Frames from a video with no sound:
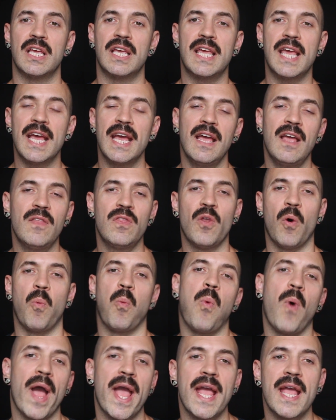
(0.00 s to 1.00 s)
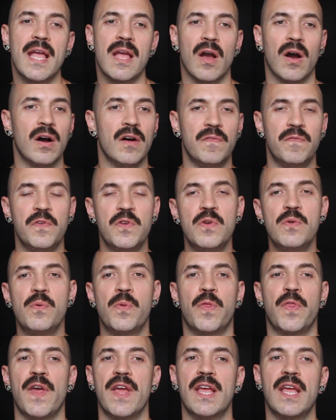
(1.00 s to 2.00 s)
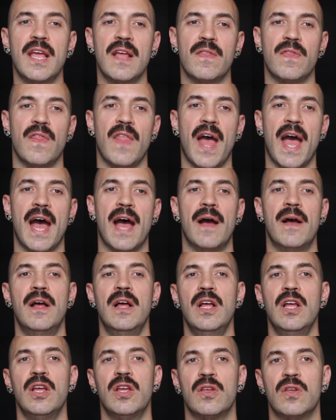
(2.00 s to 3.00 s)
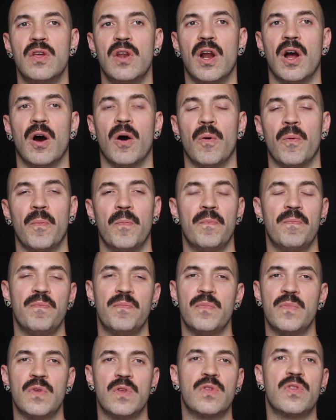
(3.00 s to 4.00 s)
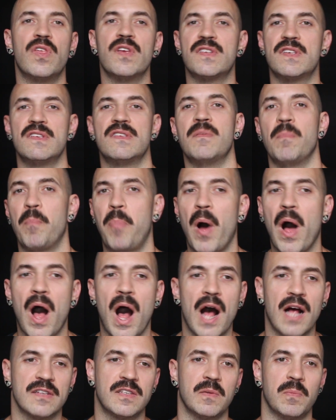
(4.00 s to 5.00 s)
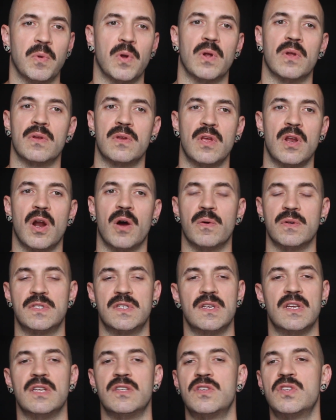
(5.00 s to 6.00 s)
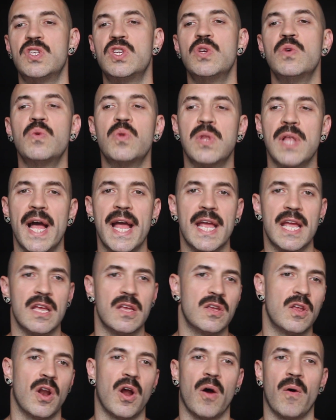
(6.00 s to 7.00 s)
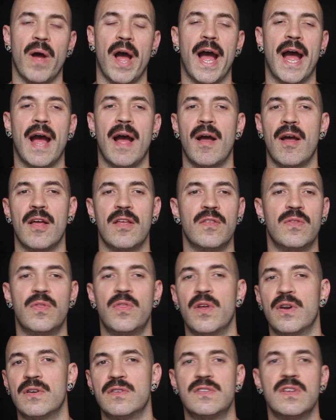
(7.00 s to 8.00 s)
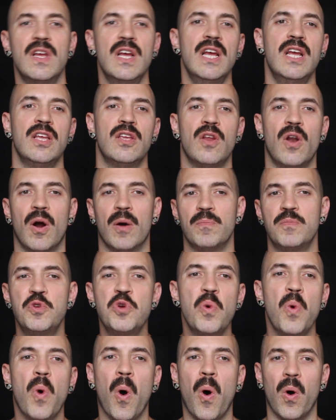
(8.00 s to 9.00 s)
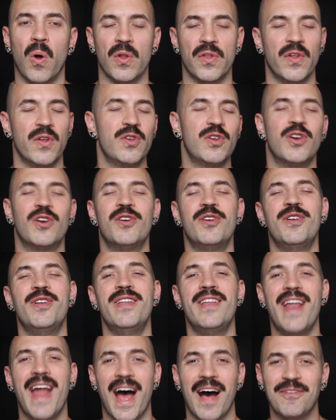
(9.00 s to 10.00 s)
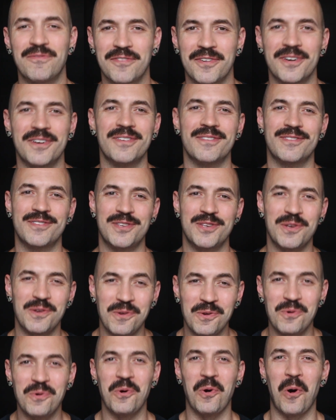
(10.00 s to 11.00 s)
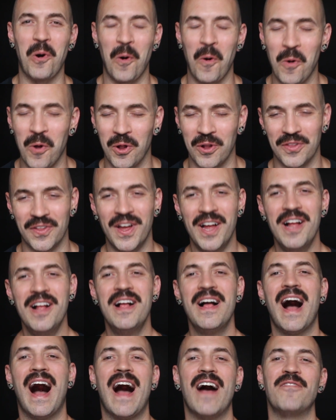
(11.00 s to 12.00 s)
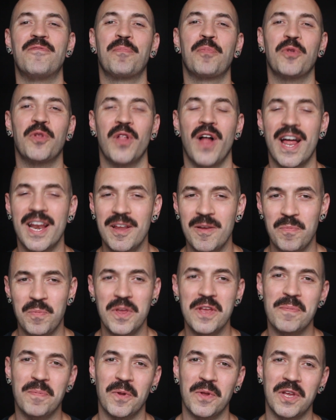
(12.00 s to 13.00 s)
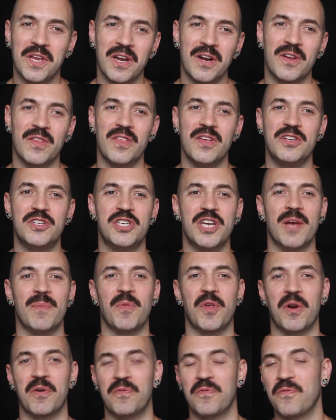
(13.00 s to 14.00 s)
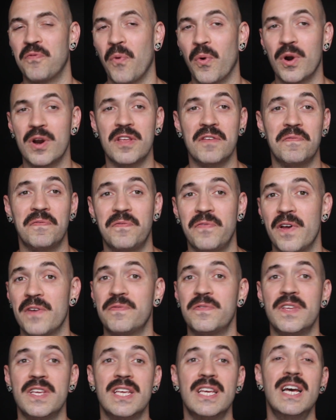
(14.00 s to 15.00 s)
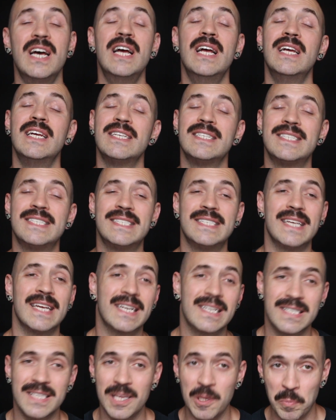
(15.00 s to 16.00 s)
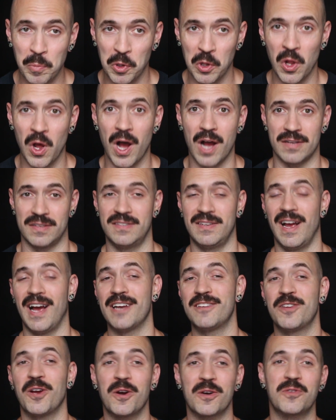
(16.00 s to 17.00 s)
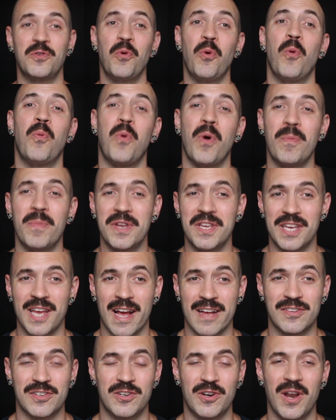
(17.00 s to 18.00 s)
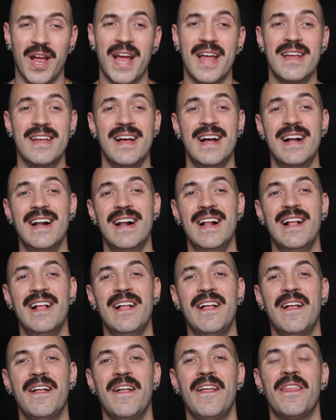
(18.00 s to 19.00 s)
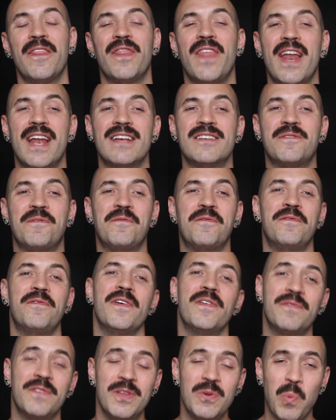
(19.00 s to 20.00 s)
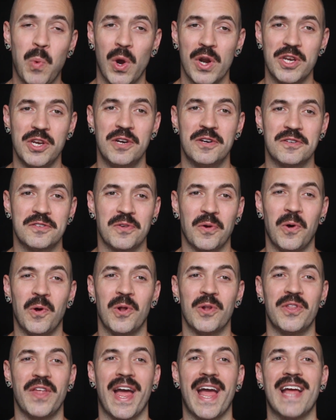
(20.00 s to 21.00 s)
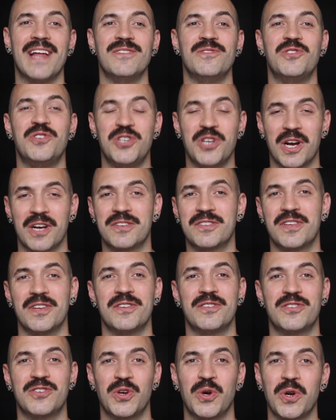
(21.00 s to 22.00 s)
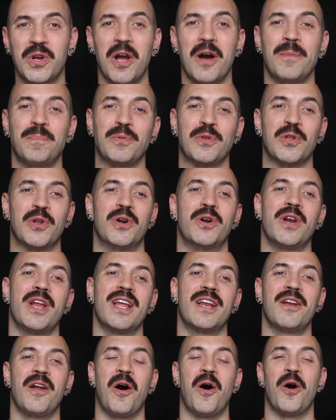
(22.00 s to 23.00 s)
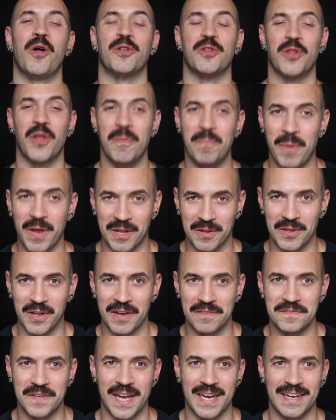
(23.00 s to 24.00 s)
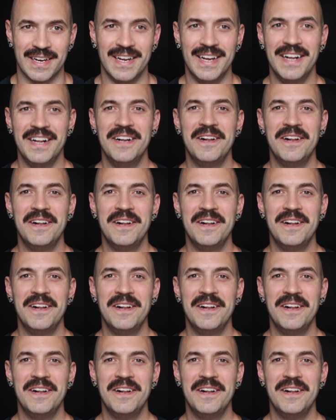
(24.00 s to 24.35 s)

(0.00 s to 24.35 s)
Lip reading: get in the way of you thinking that, you know, this is impossible. You know, it's too late. You know, I'm too old. You're never too old. I have plenty of people here in the gym that are 40, 50, 60 plus. I talked to a woman yesterday that is 51 years old and just took up learning Olympic lifting.